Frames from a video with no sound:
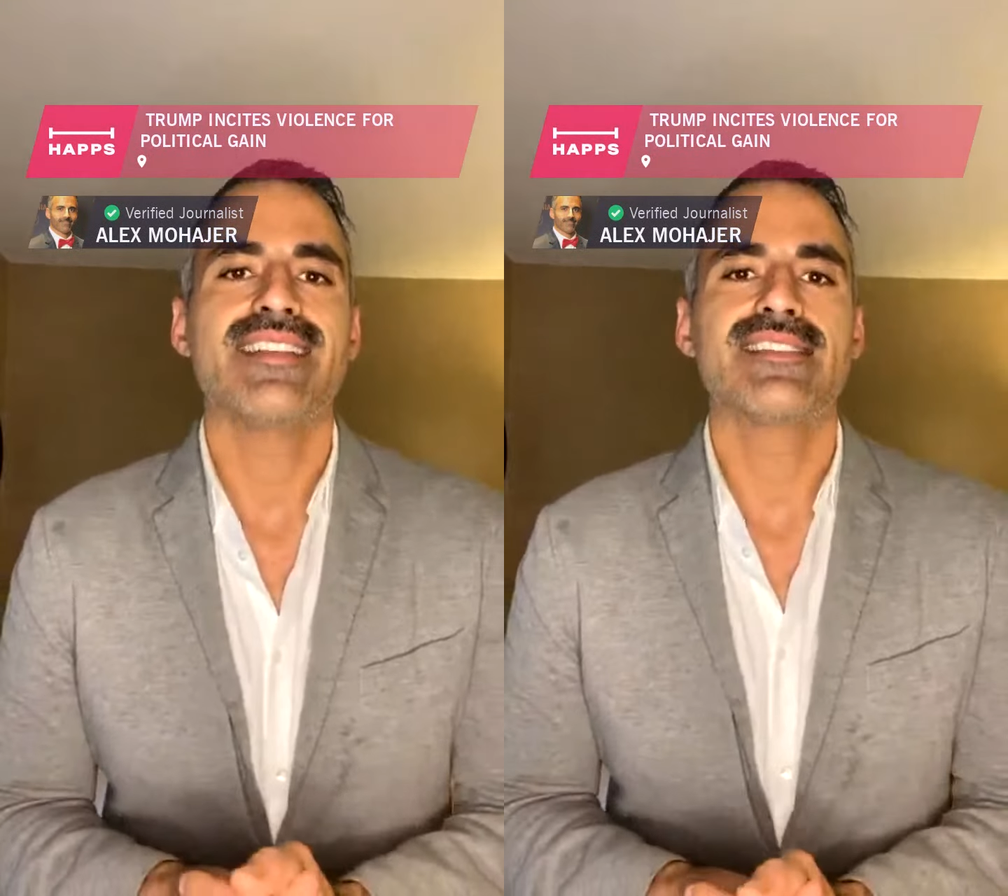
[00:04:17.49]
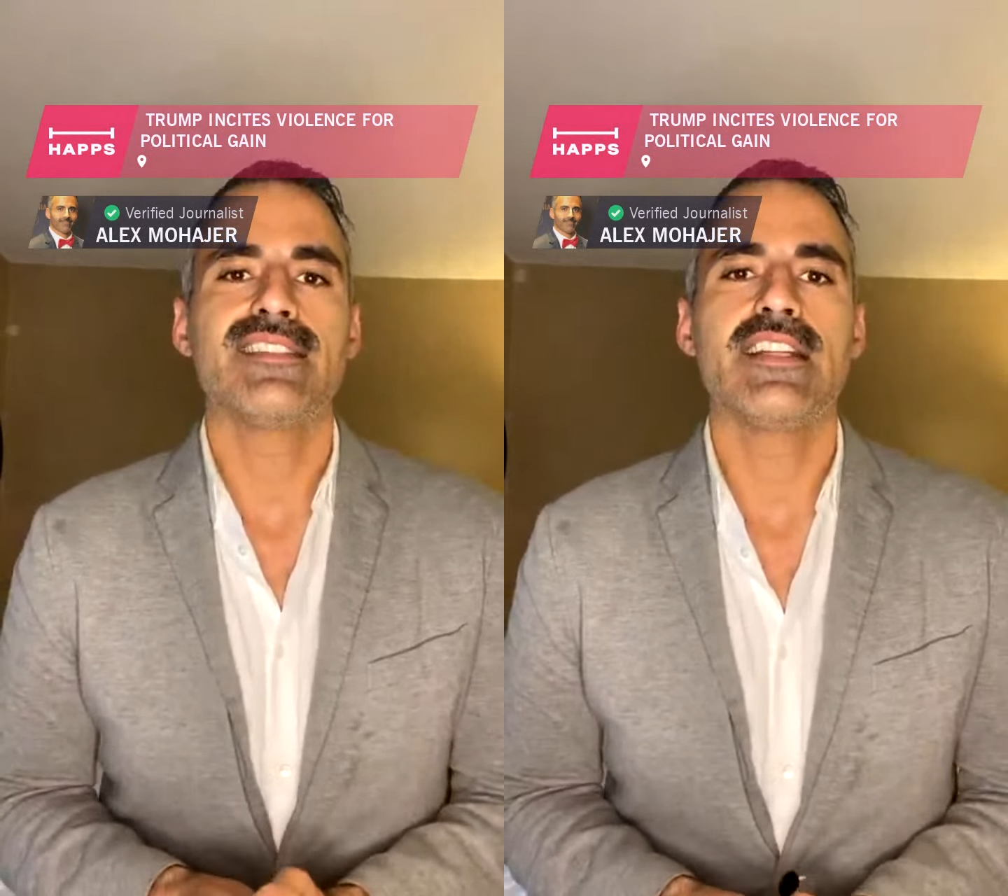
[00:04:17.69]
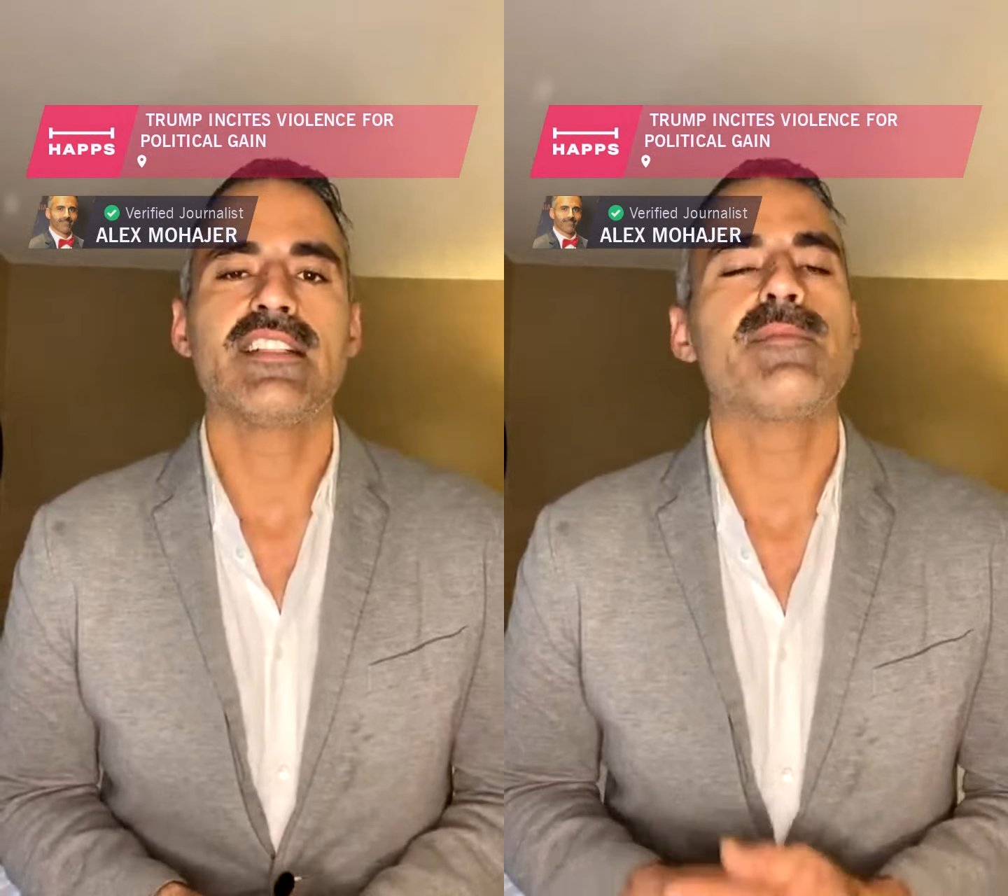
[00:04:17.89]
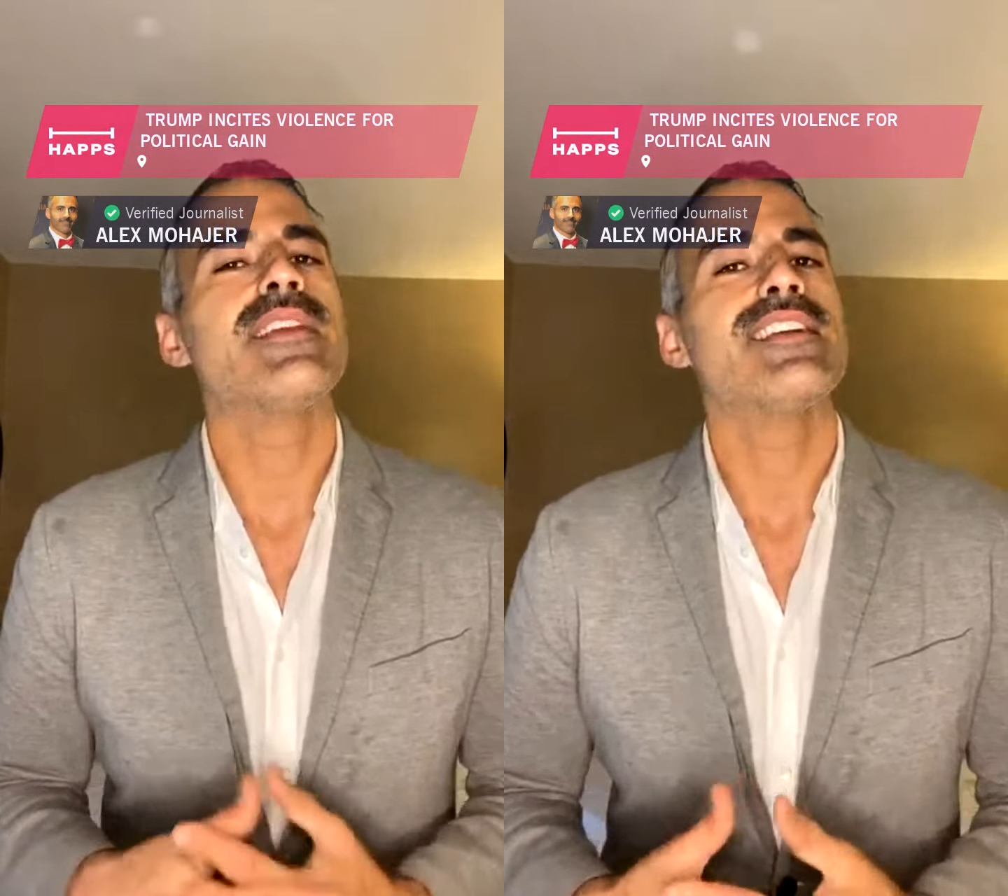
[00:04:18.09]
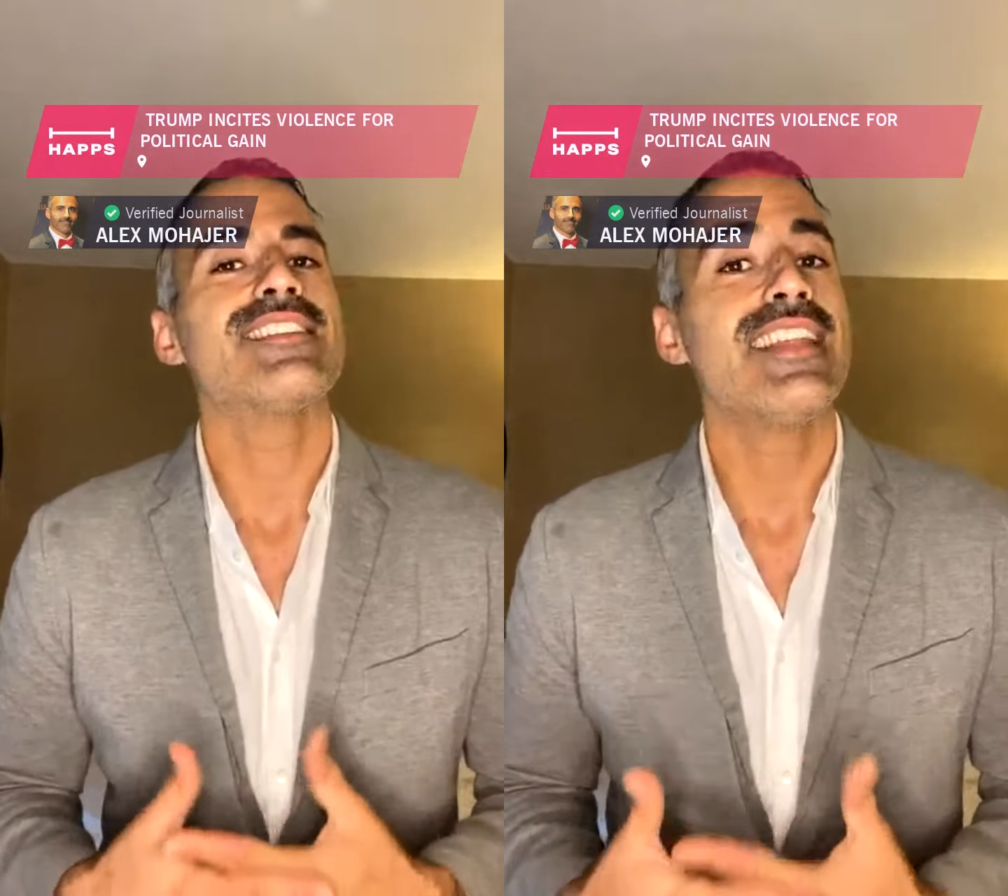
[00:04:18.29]
escalates,
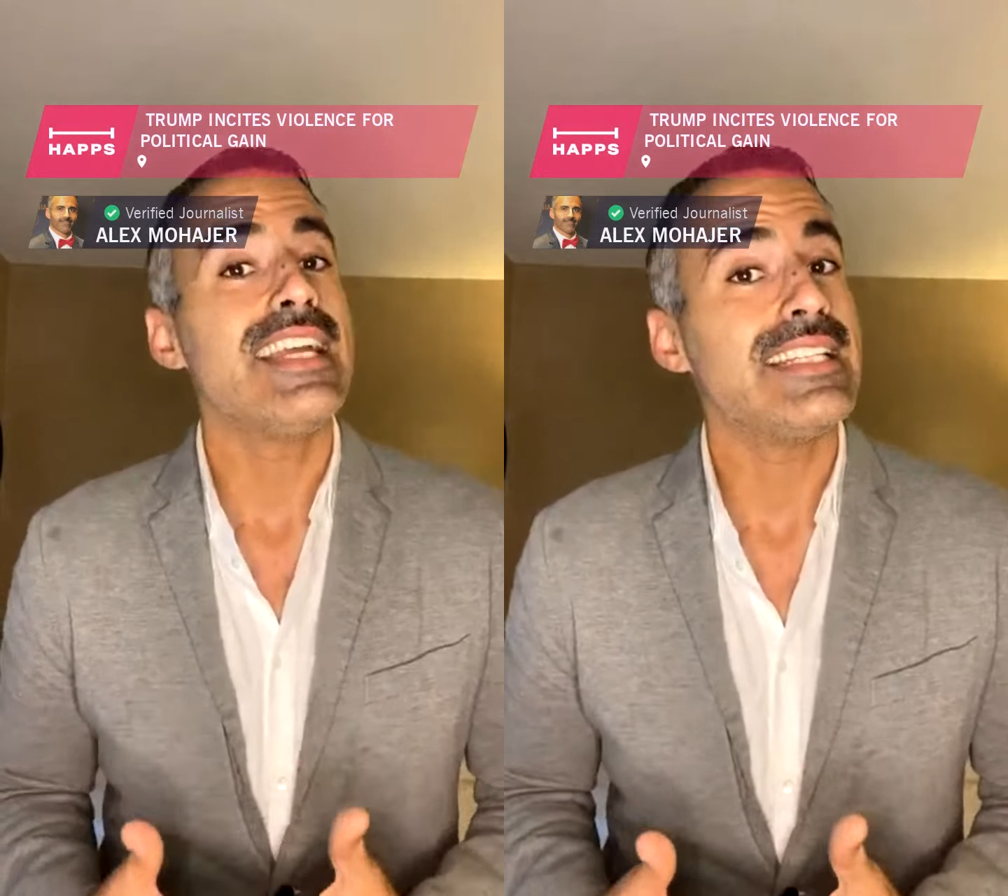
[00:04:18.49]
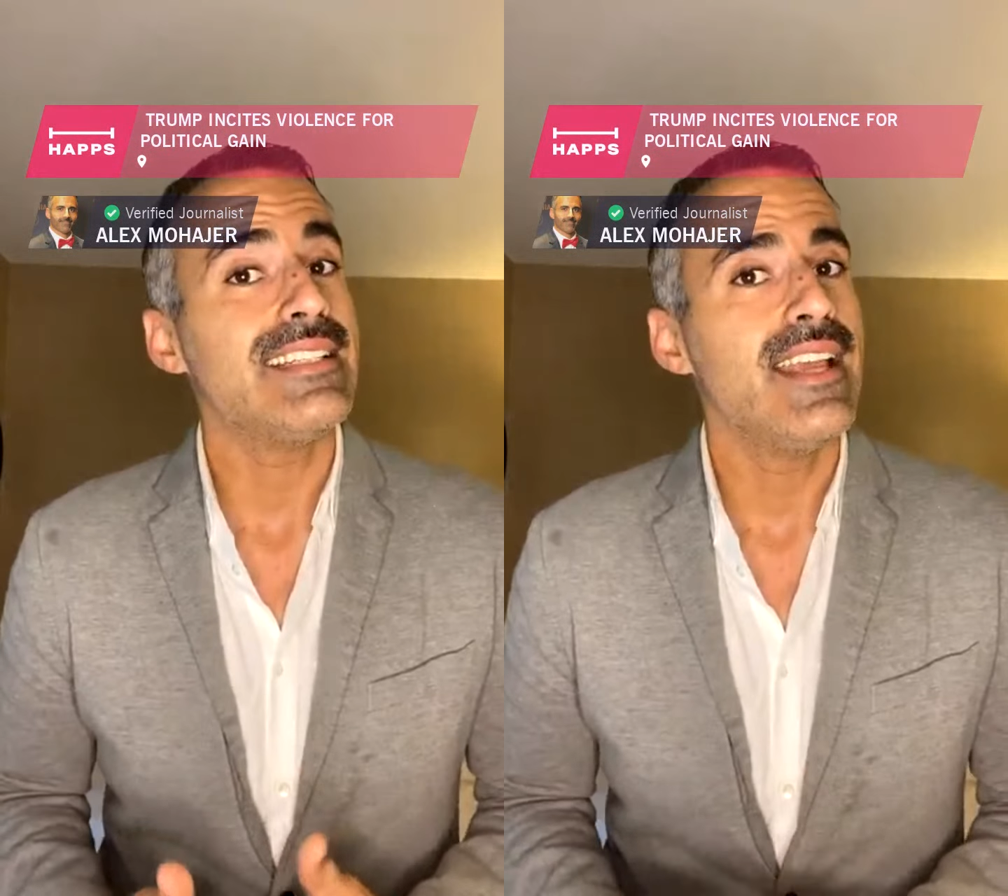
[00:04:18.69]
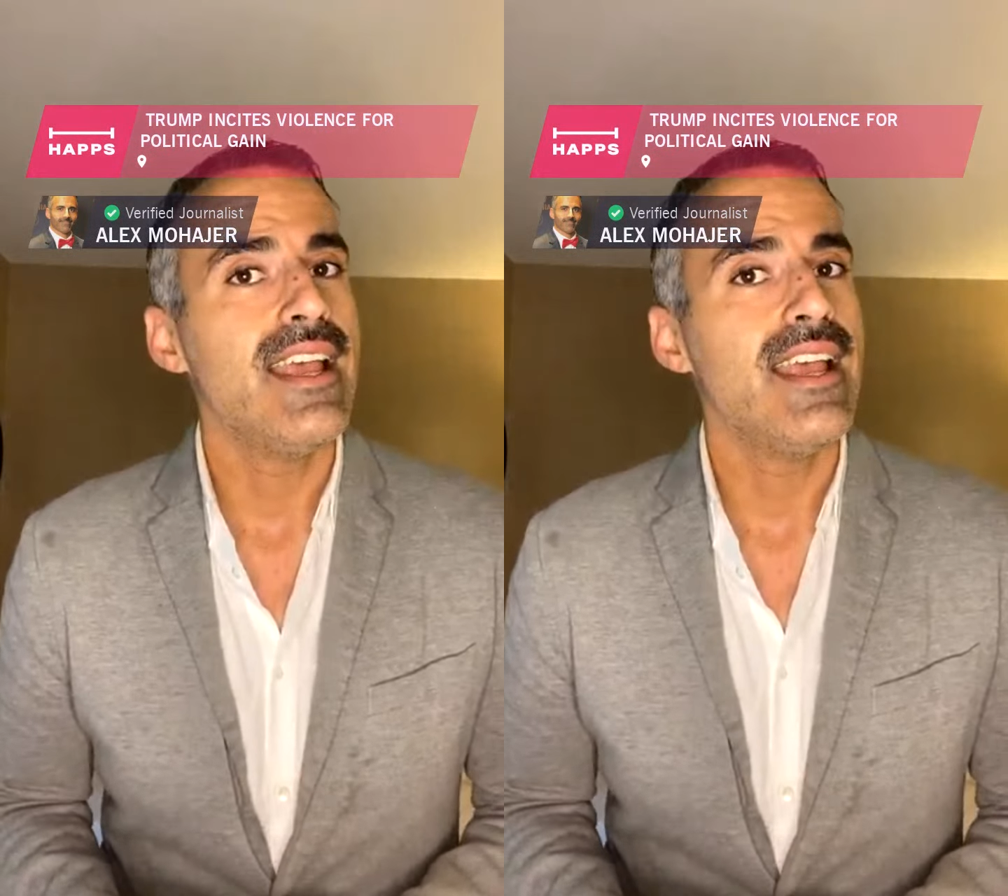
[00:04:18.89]
because then